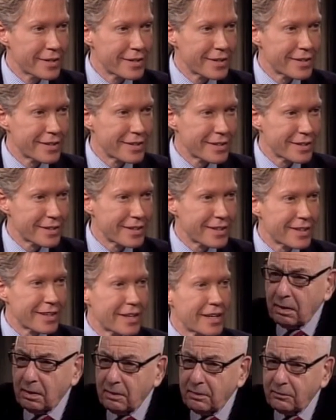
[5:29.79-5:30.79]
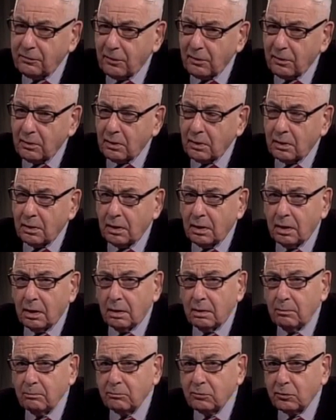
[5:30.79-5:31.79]
I was in Maryland
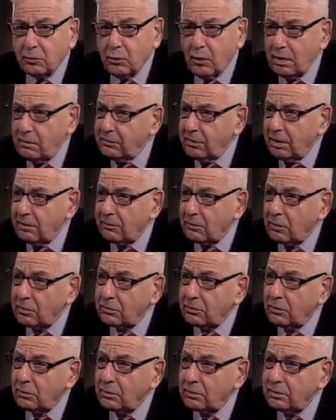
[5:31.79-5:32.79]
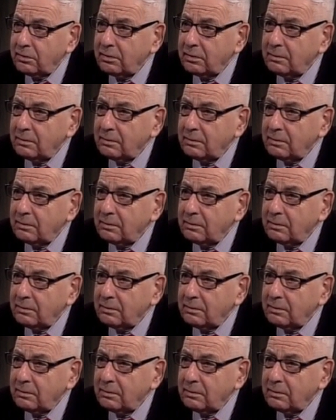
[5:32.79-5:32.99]
for um, 12 years all told.